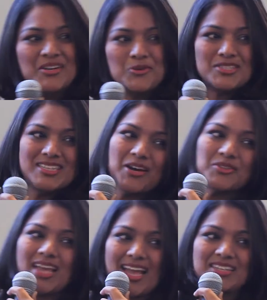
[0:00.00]
who is now
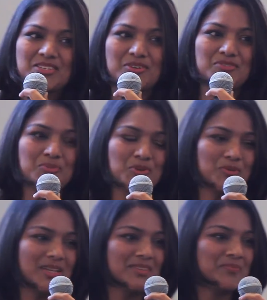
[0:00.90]
the actor of the
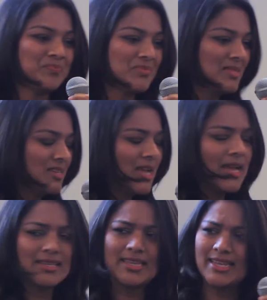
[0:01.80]
movie.
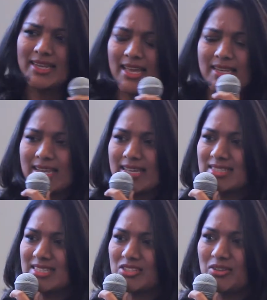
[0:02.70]
And any
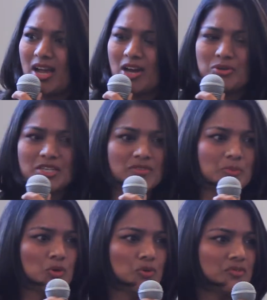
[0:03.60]
guesses on how did we
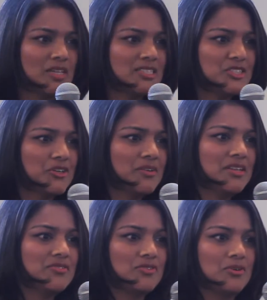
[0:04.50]
move that
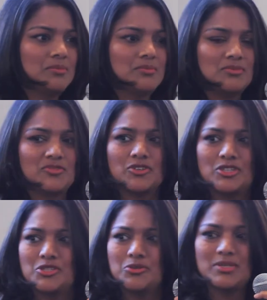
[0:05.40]
journey for
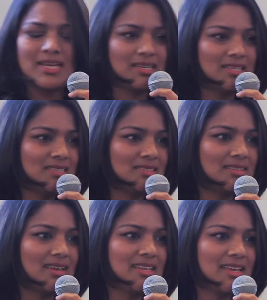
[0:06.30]
the 2 decades?
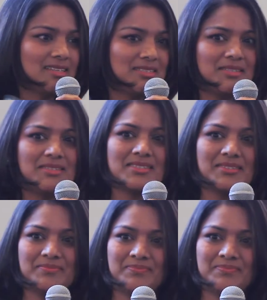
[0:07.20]
Any guesses?